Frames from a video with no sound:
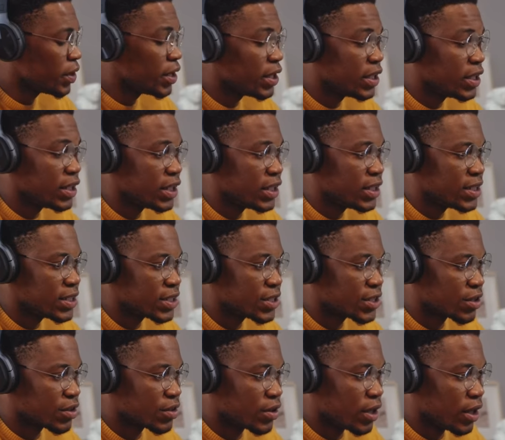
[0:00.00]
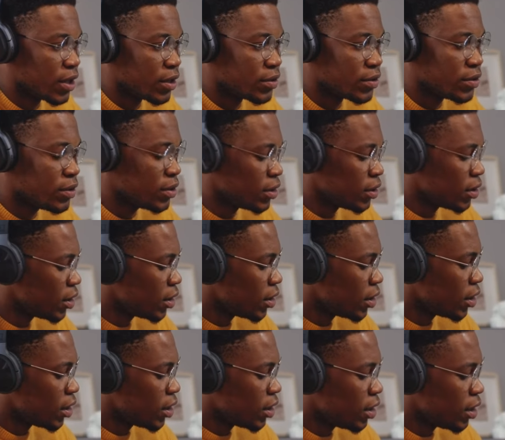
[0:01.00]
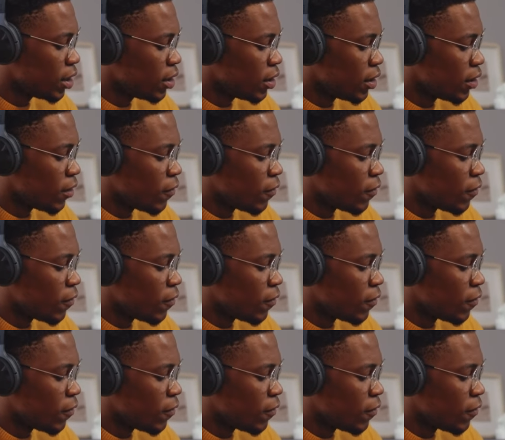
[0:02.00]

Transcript: time to develop yourself, you've had time